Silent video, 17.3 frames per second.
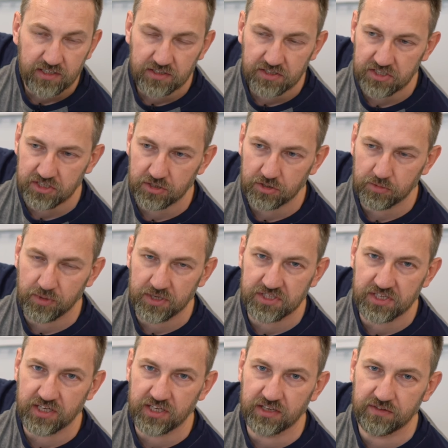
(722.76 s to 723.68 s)
so
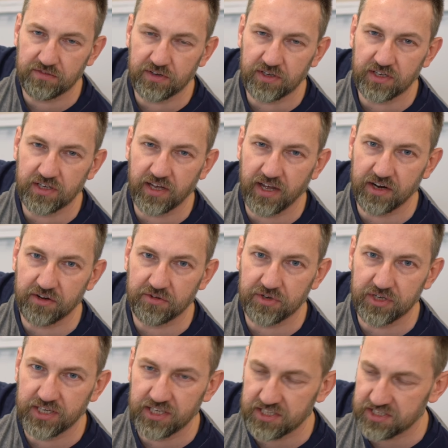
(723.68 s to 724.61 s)
basically the air
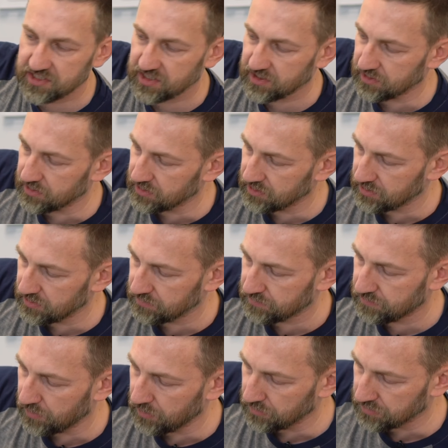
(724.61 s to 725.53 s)
release
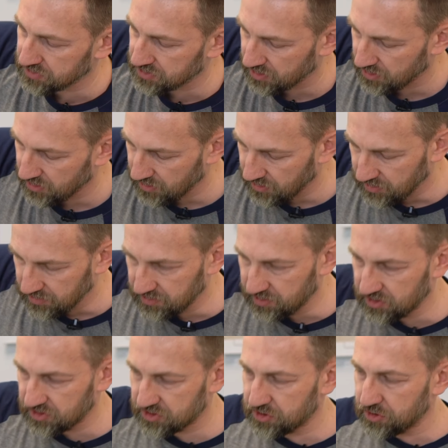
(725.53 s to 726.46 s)
valves.
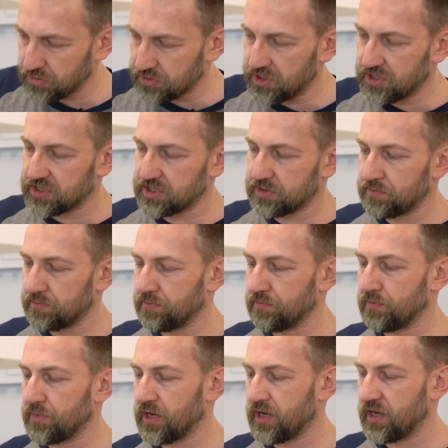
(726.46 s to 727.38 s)
This unit
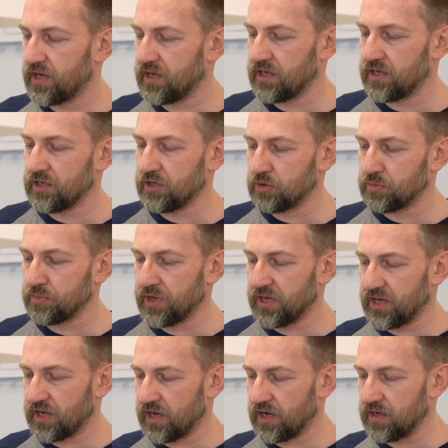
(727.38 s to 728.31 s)
you
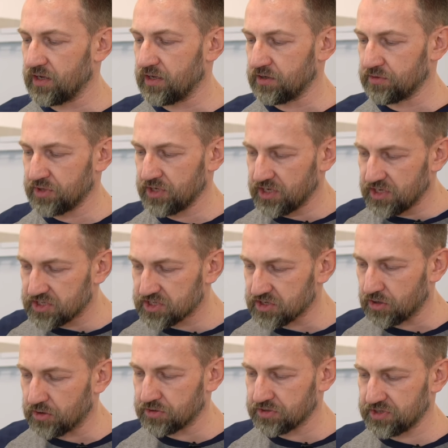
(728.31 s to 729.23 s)
may release
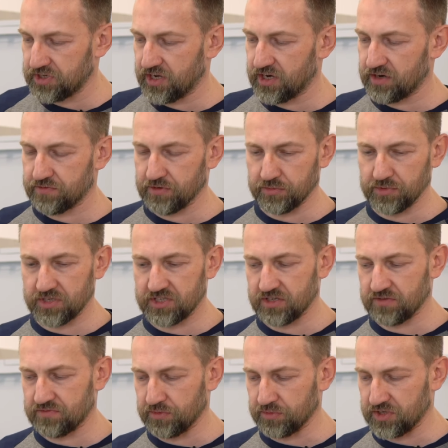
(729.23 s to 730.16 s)
all the air from the
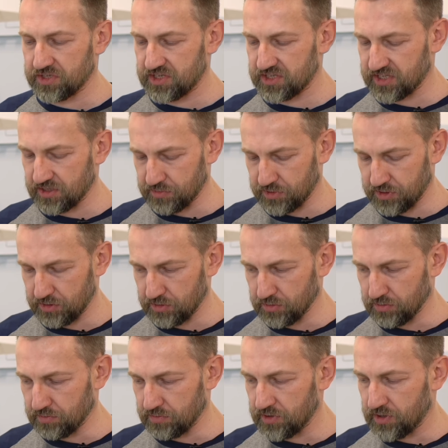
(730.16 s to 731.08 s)
system when
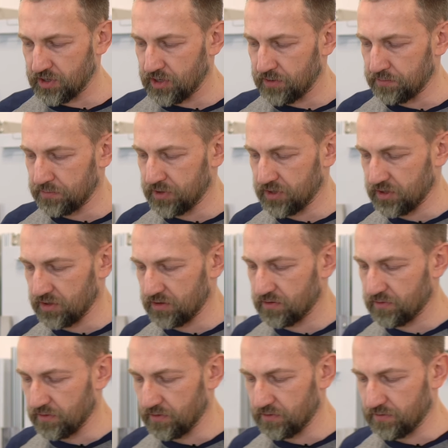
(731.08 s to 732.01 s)
you be
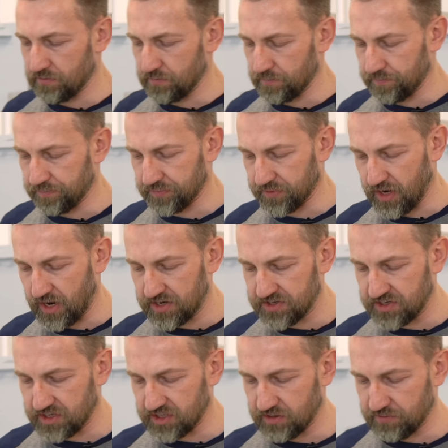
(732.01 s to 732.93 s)

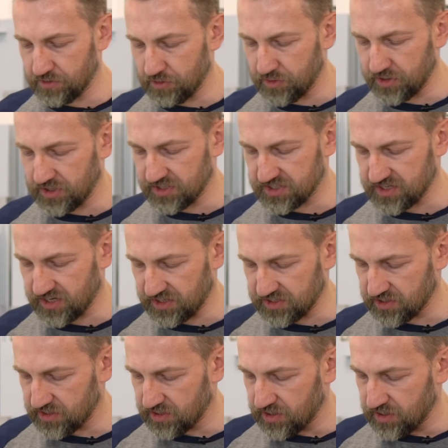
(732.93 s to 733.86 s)
adding the fluid inside.
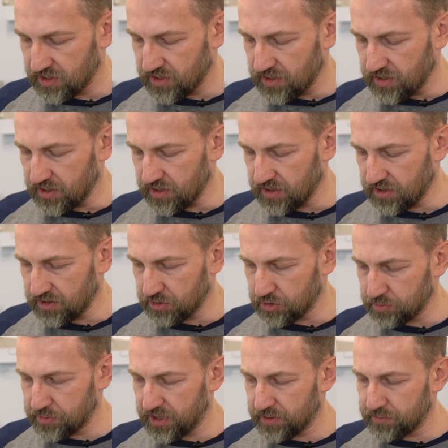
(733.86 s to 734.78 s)

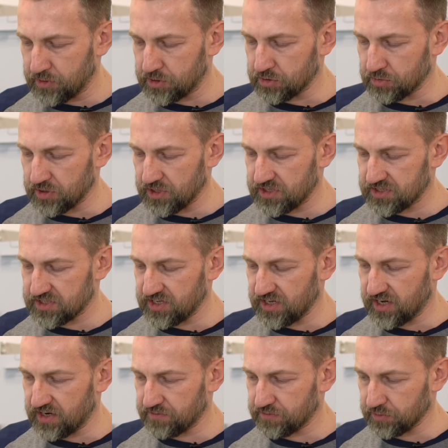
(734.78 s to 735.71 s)
You'll be able to release
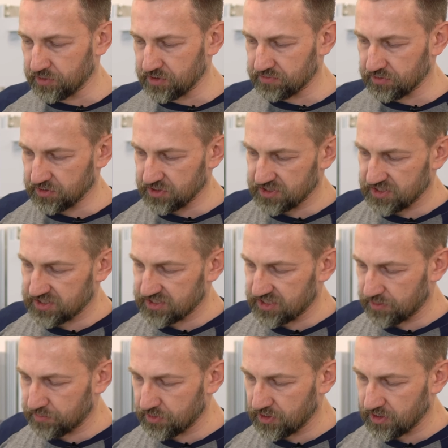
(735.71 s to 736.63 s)
the air from the
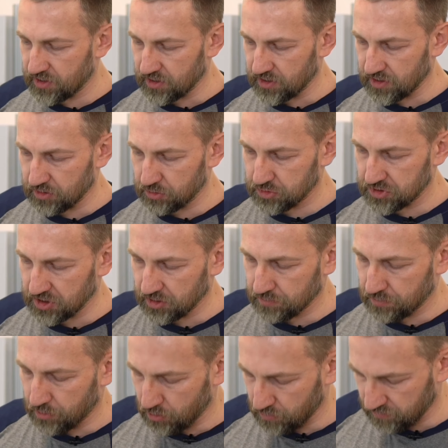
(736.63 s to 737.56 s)
system using
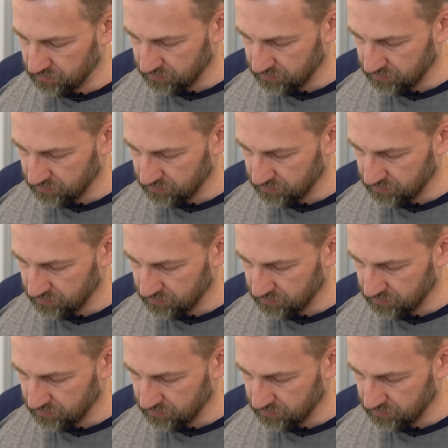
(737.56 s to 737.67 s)
both